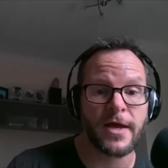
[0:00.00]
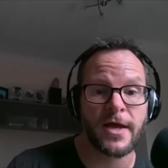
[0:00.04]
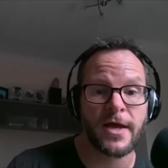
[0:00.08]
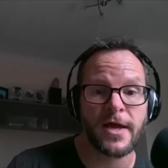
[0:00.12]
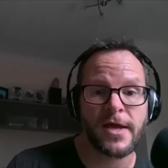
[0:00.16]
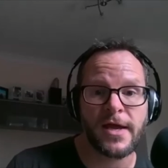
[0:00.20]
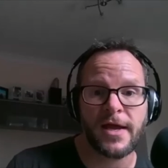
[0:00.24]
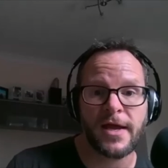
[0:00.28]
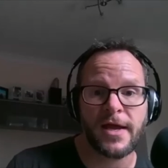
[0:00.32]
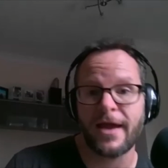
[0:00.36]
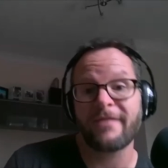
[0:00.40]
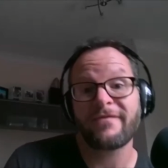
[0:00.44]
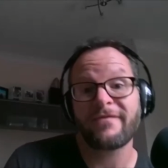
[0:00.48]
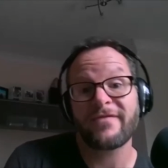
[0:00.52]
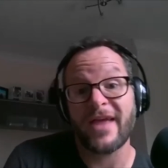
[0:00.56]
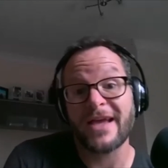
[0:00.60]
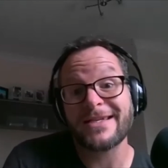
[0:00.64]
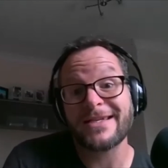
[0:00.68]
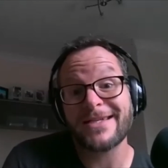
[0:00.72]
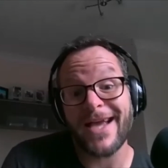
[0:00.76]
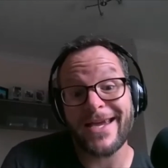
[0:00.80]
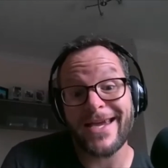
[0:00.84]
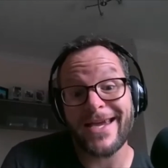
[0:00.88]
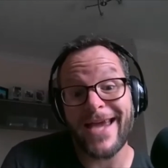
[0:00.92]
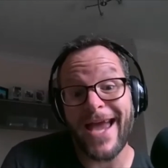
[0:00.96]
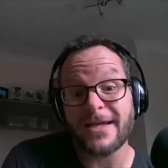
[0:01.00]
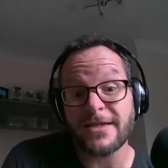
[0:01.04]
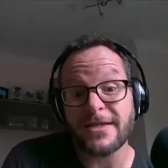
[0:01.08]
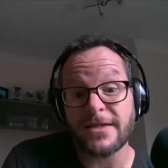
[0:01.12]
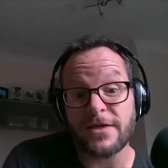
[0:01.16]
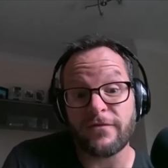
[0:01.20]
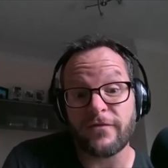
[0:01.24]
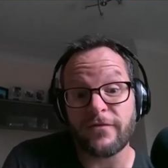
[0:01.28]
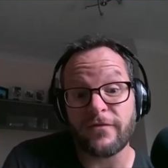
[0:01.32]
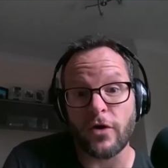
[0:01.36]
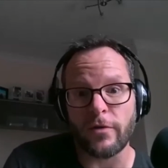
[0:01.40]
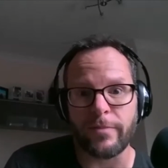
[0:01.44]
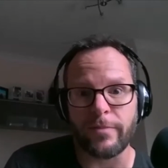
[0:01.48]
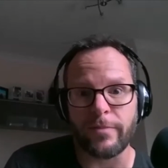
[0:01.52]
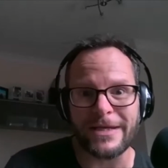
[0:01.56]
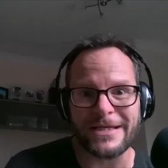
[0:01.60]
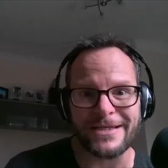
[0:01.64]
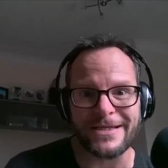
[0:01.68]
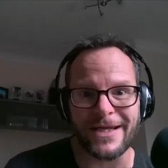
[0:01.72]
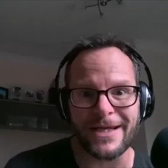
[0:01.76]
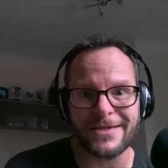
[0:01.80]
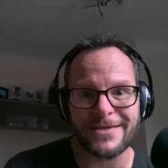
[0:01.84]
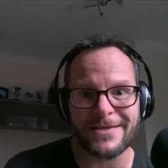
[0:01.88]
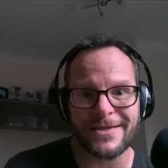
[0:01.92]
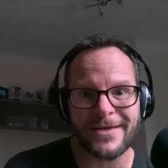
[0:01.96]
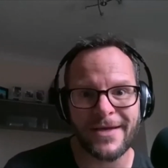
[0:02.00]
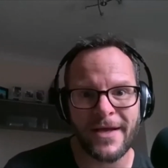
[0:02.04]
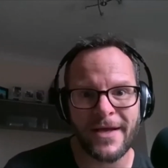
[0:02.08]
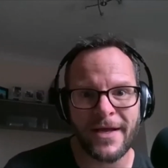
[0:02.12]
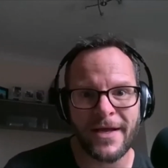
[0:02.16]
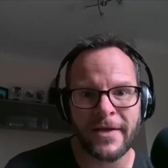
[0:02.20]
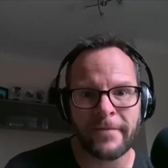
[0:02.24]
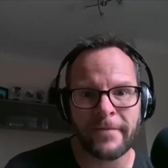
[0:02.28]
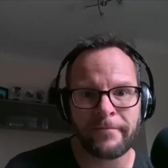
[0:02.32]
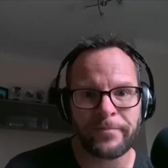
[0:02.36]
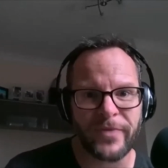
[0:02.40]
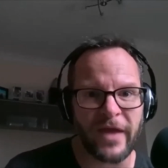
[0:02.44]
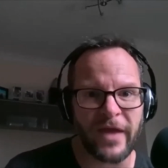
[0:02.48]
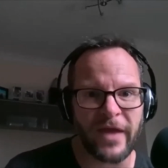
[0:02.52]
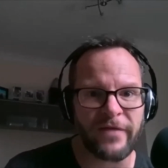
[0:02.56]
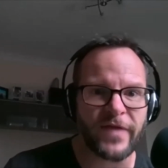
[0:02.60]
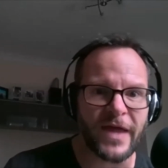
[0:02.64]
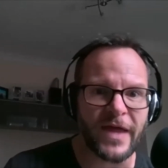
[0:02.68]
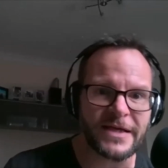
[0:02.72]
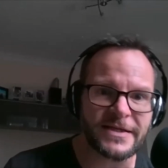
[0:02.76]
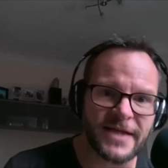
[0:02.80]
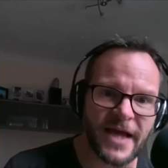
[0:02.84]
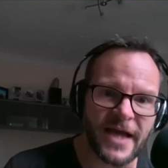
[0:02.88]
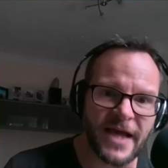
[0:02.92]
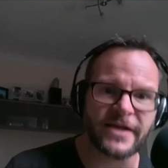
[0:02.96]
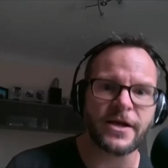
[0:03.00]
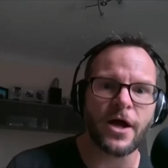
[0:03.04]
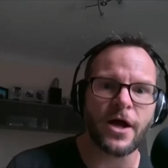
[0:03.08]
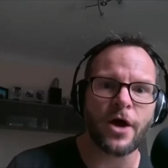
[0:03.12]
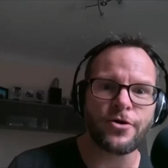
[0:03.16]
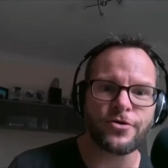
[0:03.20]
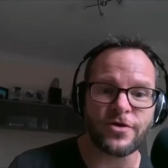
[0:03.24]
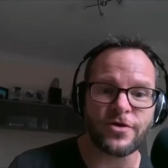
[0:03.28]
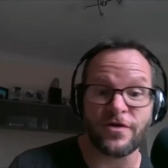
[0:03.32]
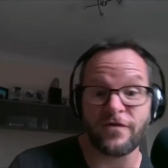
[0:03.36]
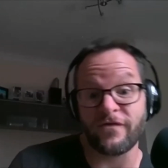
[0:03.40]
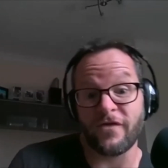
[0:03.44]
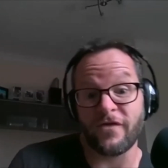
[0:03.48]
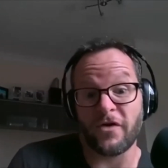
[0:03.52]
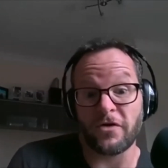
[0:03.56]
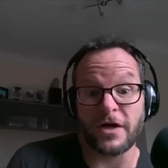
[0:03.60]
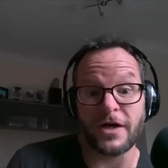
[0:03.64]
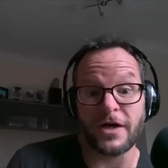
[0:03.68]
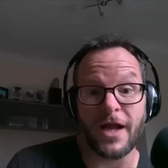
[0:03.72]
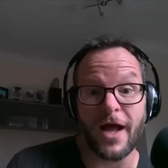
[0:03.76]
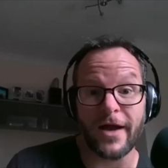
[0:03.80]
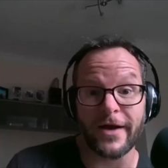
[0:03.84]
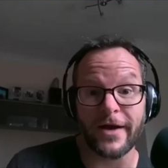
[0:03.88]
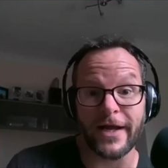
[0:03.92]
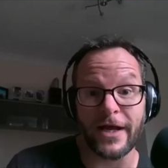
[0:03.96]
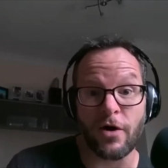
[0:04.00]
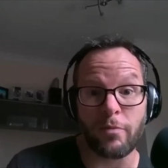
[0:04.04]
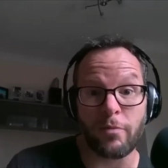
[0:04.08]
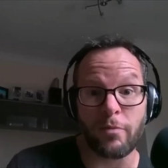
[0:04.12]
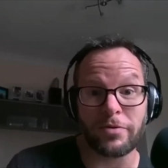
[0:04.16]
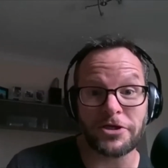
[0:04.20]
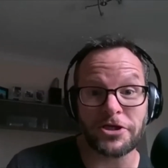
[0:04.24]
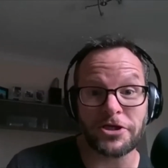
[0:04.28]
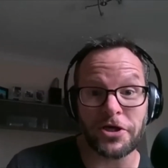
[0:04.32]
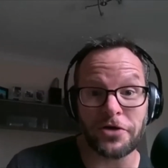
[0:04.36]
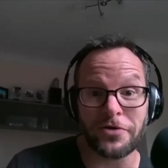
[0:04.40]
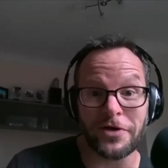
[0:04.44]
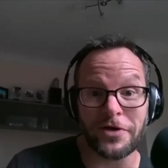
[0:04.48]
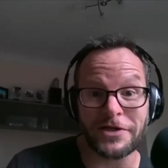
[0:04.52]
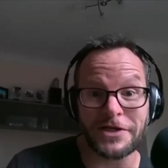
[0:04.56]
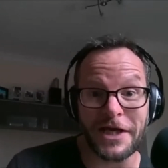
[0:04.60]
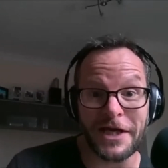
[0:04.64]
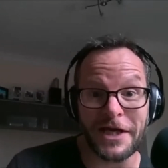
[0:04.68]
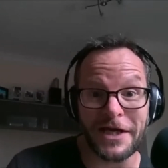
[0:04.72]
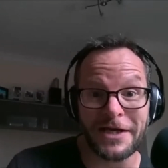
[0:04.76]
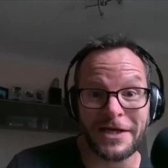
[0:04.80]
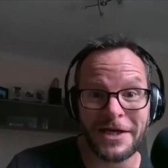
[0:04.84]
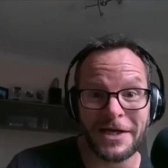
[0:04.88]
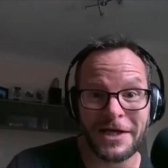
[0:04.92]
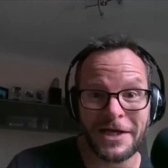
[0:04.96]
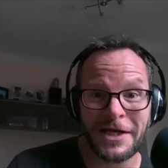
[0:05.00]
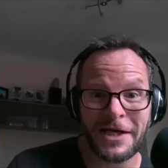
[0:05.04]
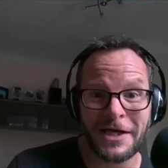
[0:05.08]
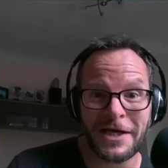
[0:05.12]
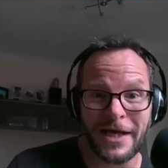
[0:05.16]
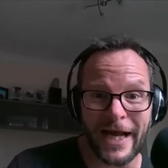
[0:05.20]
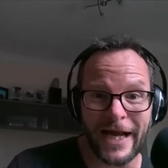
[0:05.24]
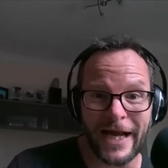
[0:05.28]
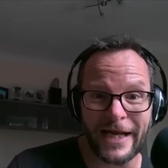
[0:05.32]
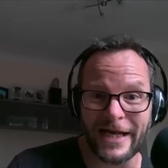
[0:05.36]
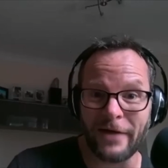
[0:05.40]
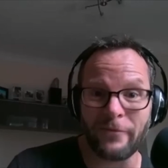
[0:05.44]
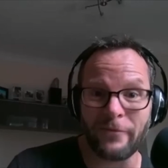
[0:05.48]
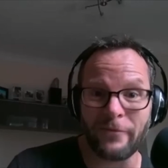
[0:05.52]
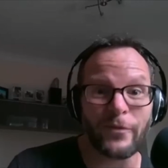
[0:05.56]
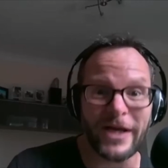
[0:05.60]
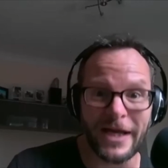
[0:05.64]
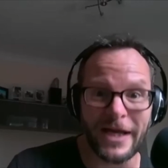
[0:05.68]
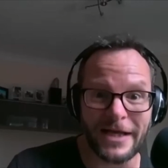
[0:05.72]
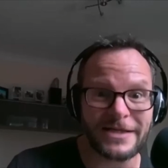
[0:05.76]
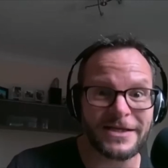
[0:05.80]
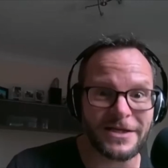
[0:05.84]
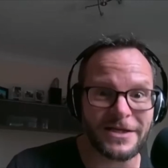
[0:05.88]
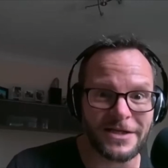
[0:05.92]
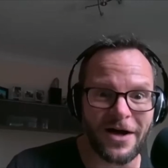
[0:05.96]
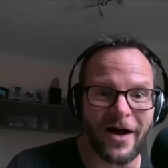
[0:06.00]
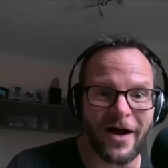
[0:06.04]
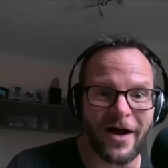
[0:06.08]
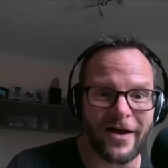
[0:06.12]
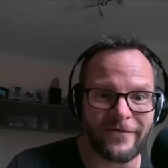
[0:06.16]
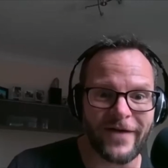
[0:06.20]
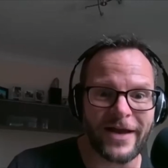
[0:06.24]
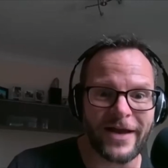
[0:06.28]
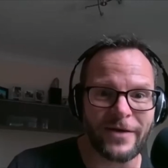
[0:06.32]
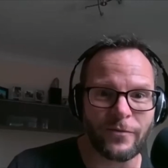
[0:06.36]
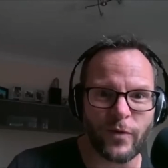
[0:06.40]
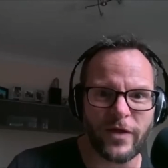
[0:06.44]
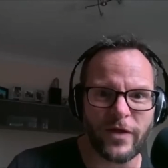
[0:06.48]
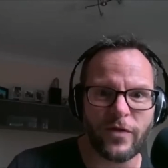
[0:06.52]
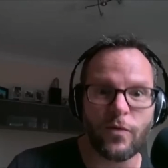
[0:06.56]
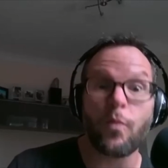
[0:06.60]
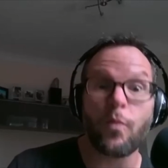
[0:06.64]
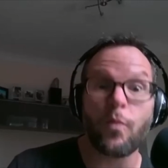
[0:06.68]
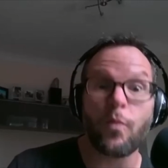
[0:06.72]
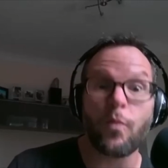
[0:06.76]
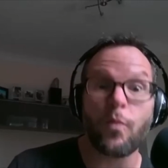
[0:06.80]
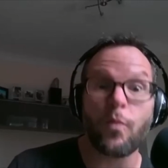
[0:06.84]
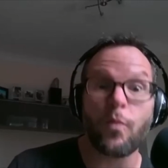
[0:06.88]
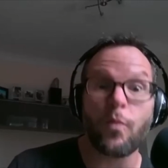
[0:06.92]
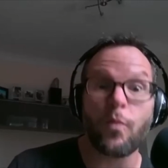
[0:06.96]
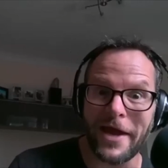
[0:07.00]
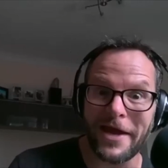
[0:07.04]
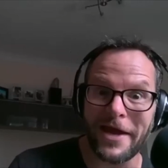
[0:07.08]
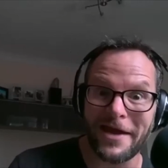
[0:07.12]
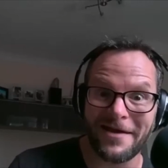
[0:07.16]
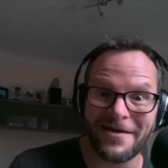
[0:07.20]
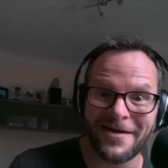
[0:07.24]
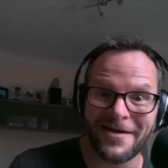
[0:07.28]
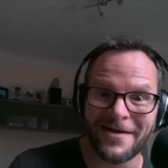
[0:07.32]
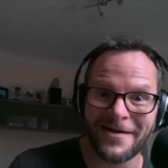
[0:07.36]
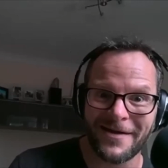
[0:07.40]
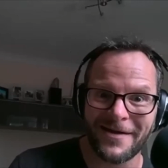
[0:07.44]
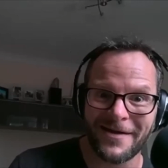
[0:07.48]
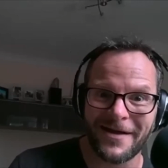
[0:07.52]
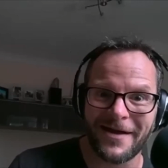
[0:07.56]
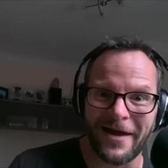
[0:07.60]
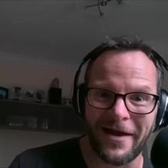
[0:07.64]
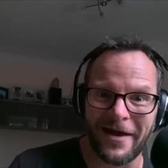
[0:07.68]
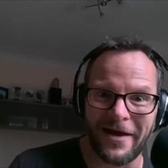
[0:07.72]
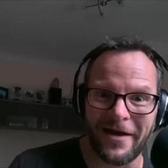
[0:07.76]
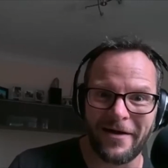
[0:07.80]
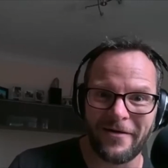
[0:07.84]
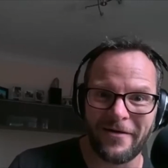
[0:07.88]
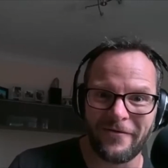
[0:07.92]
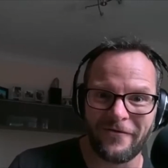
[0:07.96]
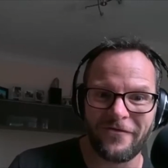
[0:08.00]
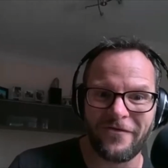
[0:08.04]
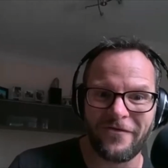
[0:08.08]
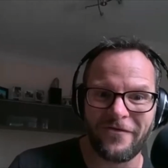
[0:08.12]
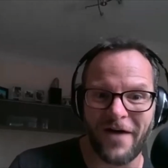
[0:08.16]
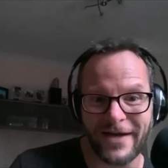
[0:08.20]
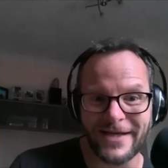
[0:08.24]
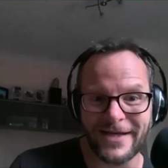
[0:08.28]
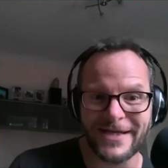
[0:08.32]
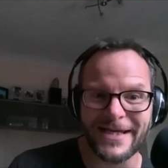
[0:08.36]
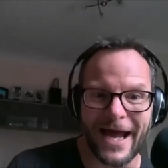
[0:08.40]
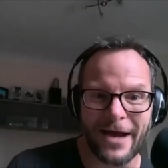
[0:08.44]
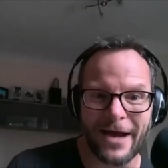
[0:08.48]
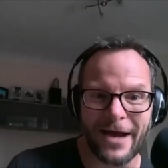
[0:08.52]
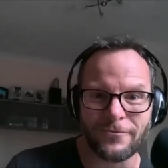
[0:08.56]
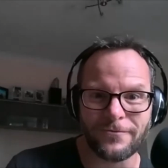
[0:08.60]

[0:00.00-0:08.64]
If they say yes, you've got a business. If they say no, you've got a learning opportunity. And then we need to dive in with why and find out.